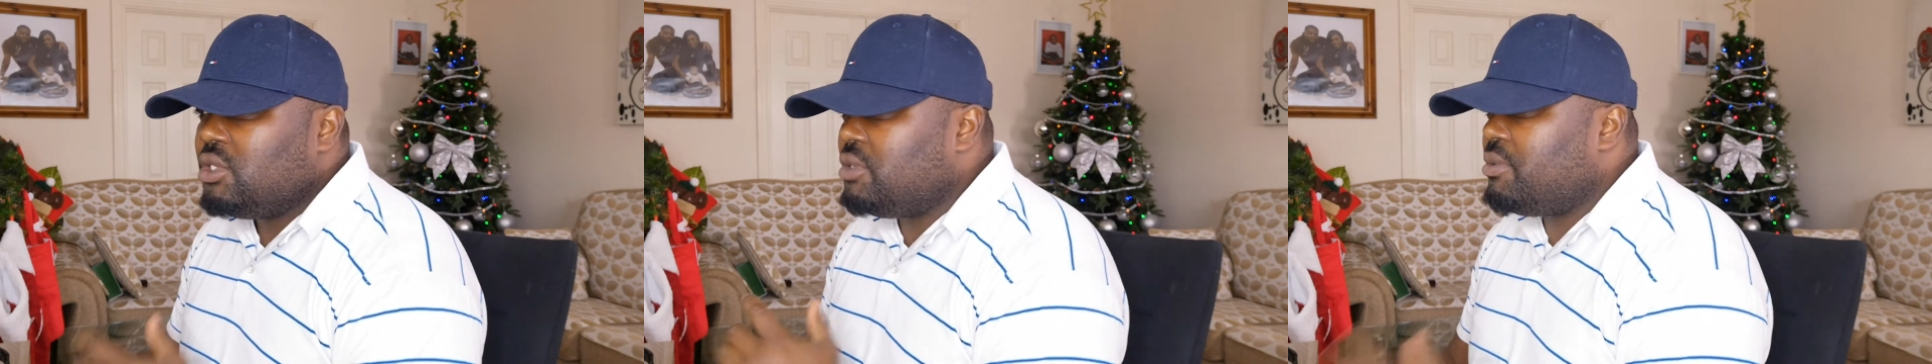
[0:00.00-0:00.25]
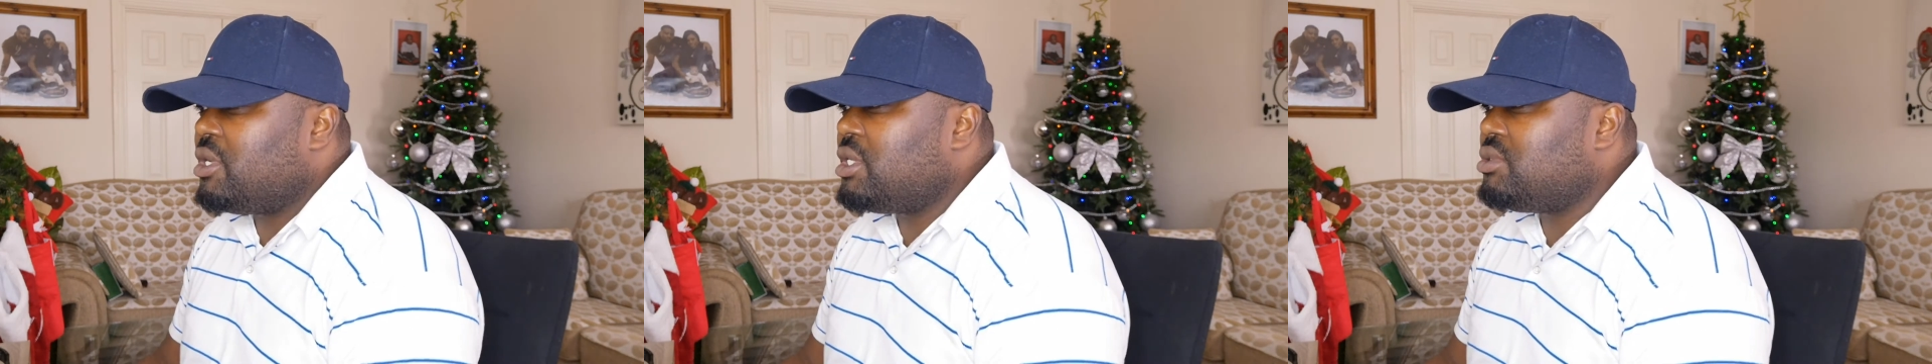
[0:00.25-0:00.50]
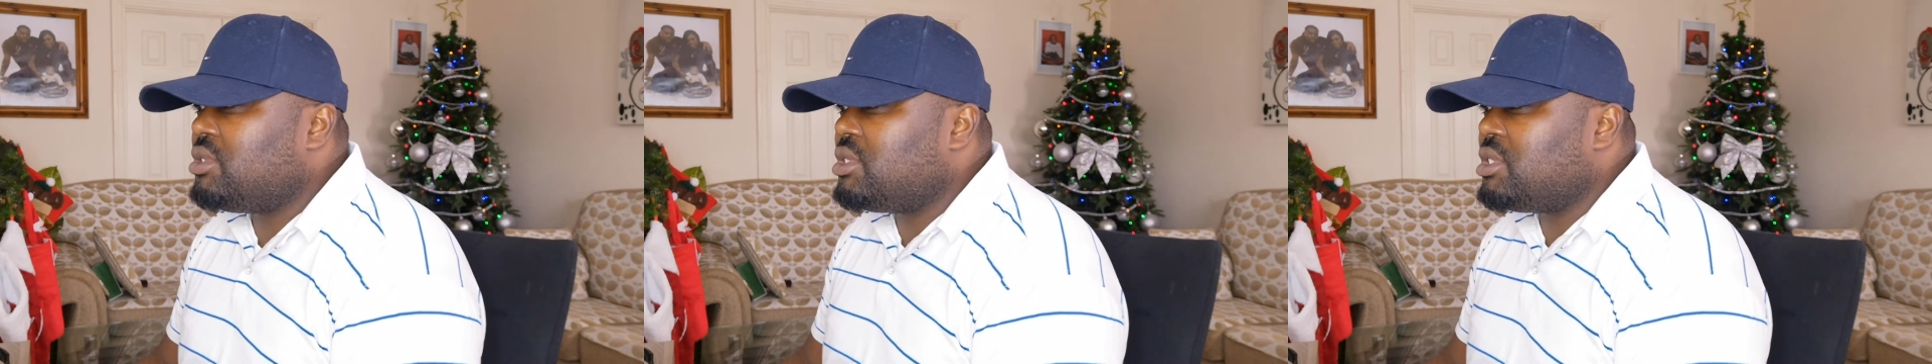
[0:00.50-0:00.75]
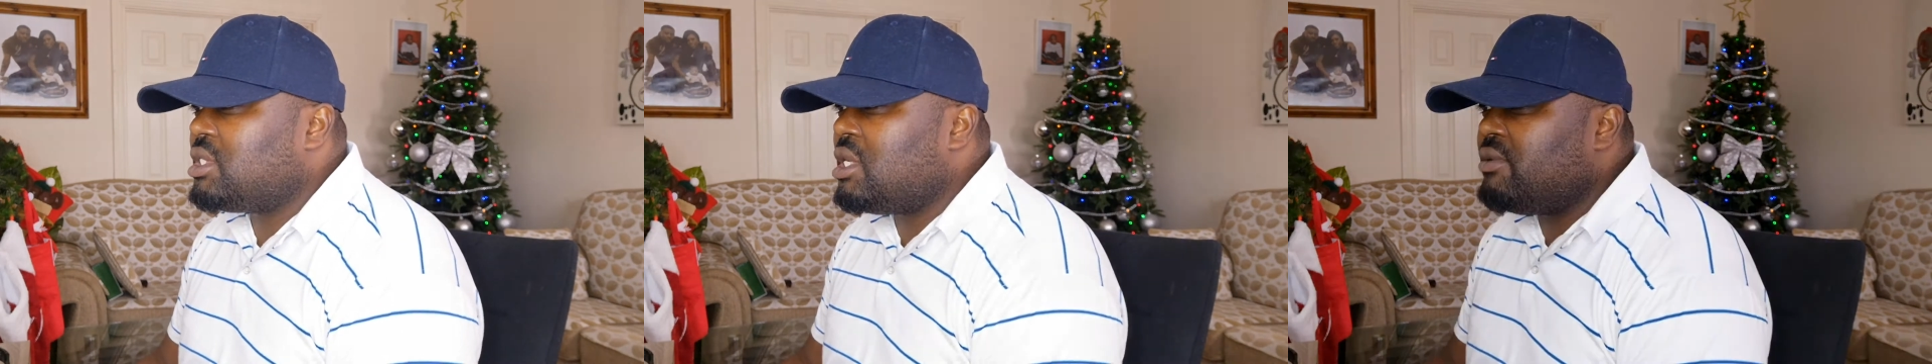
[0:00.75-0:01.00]
to be honest
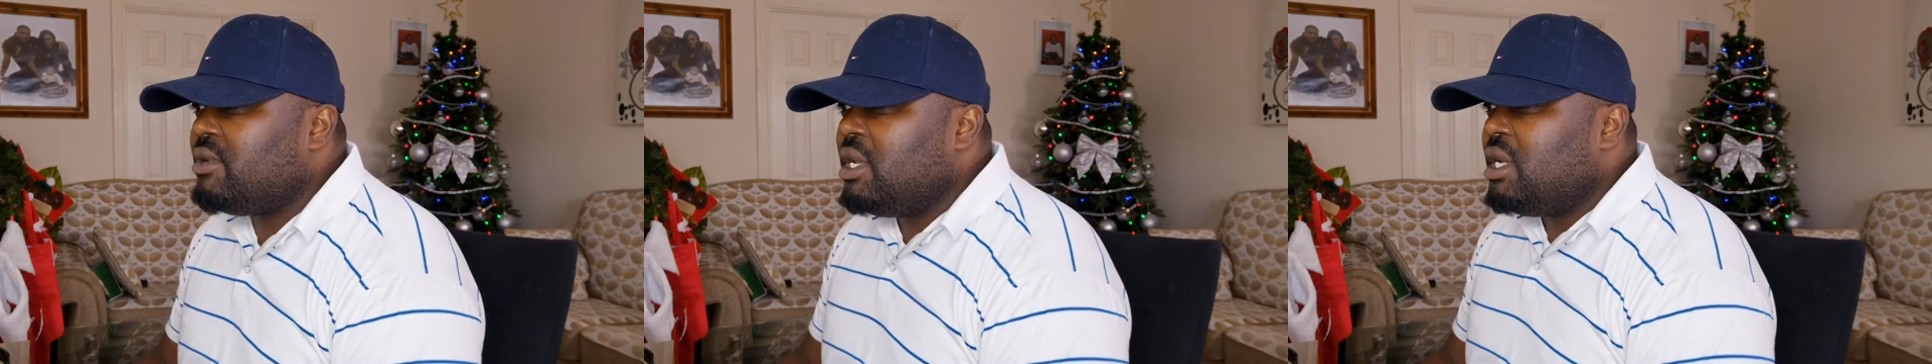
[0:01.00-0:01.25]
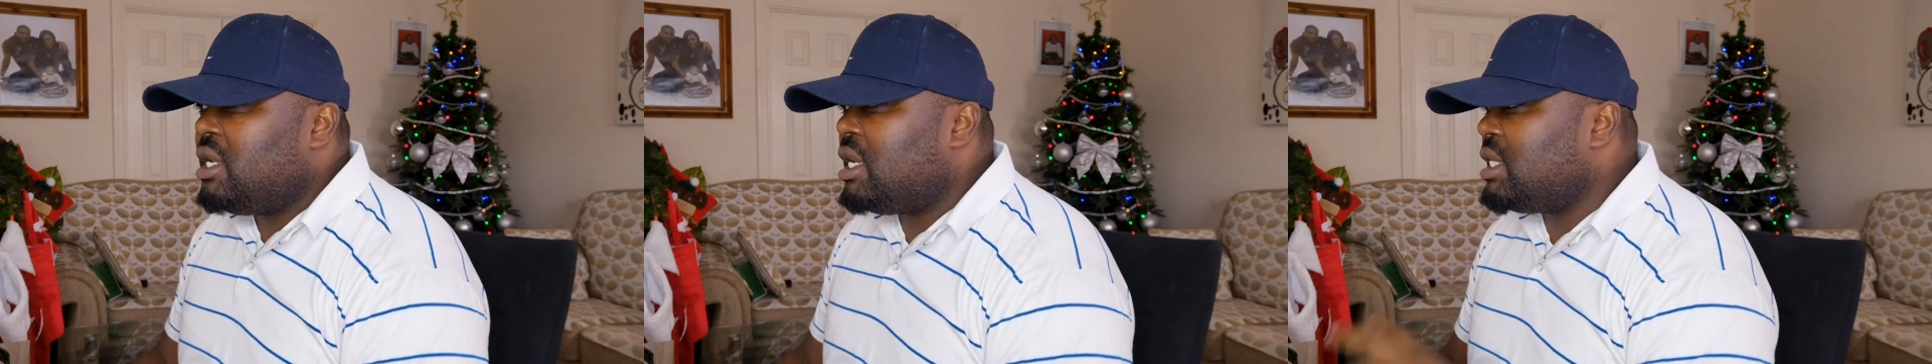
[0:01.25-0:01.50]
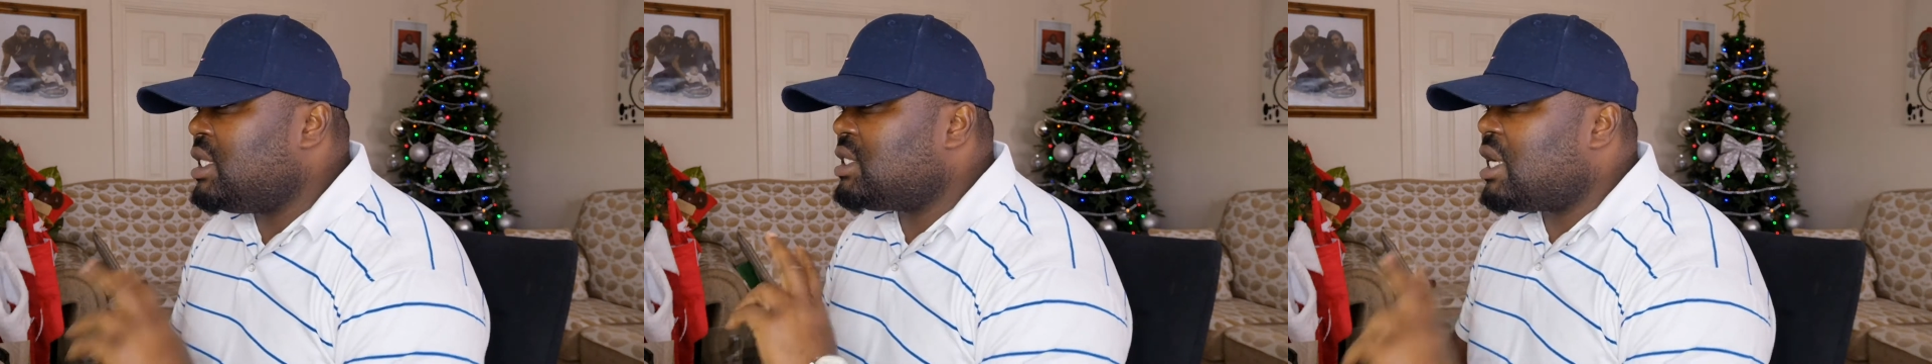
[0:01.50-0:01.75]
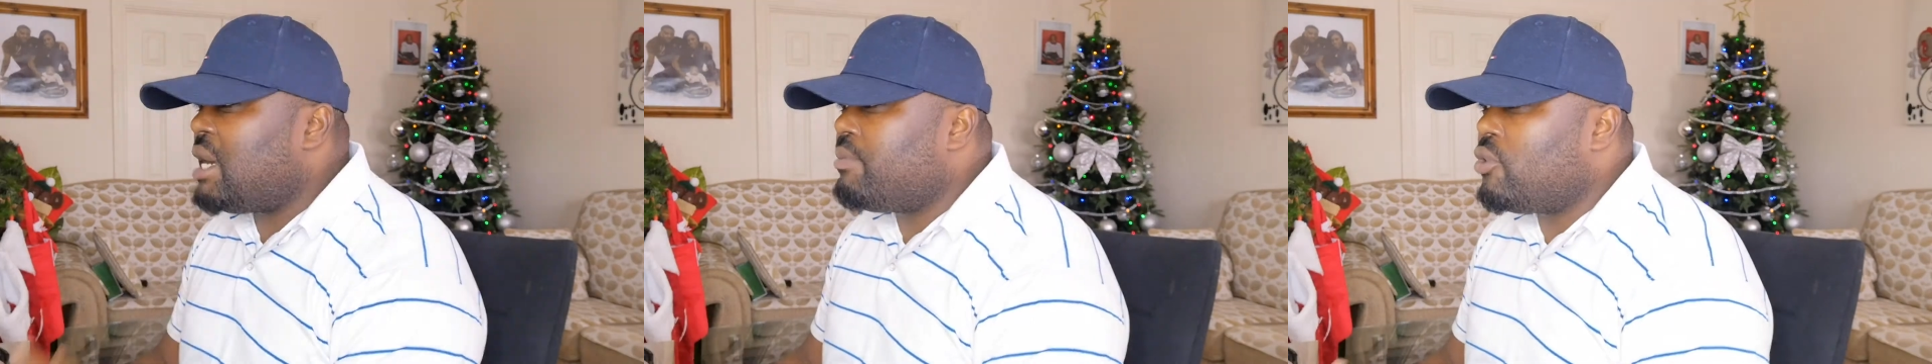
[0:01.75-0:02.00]
with yourself. Now
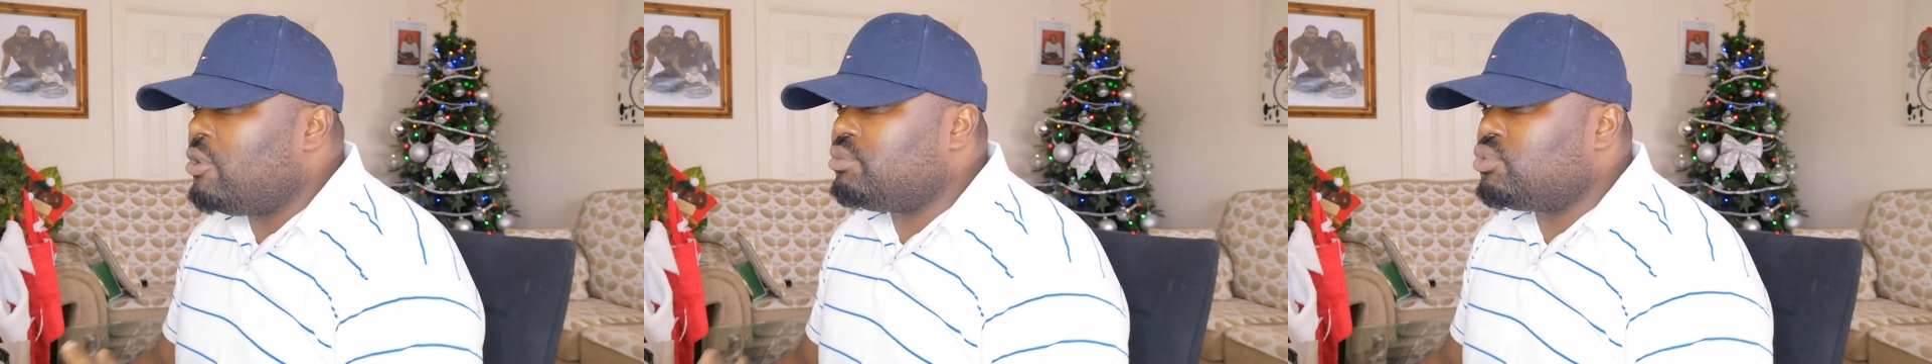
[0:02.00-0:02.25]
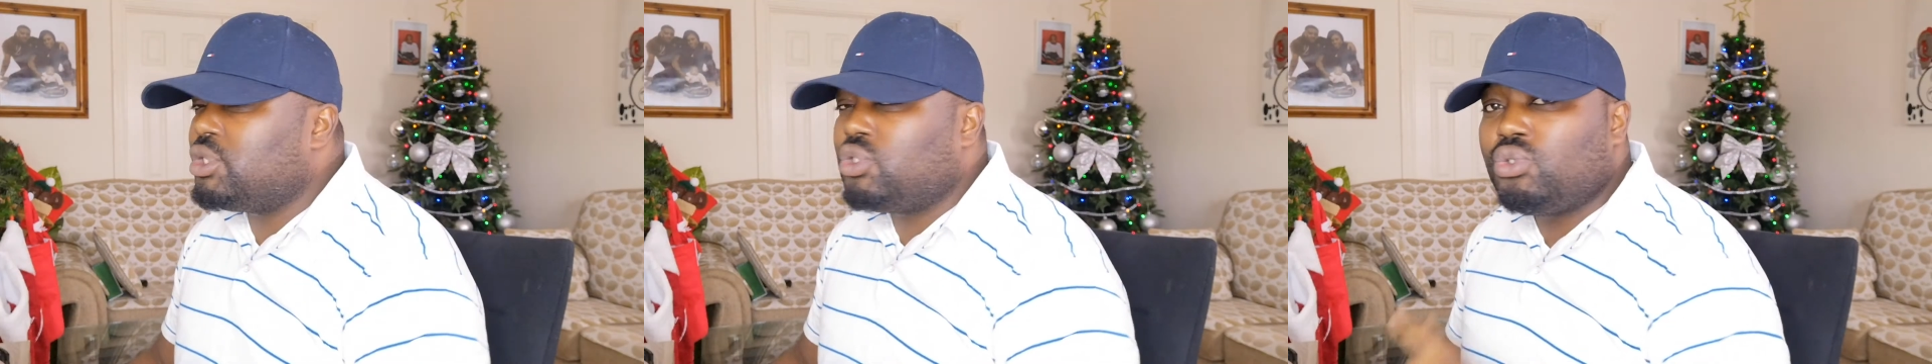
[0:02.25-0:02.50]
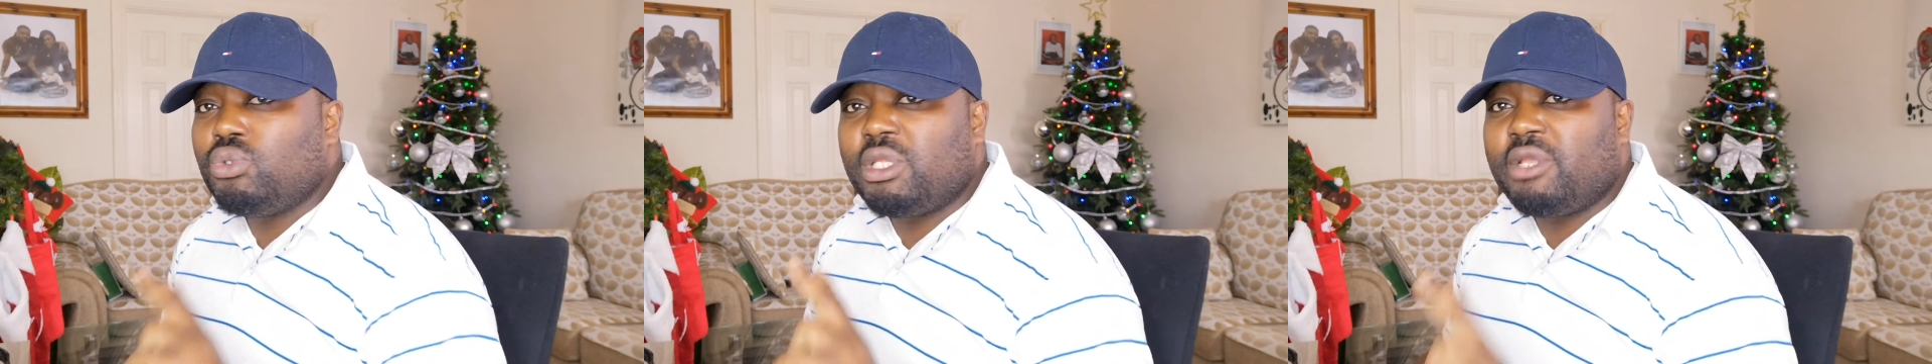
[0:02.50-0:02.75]
this app comes with two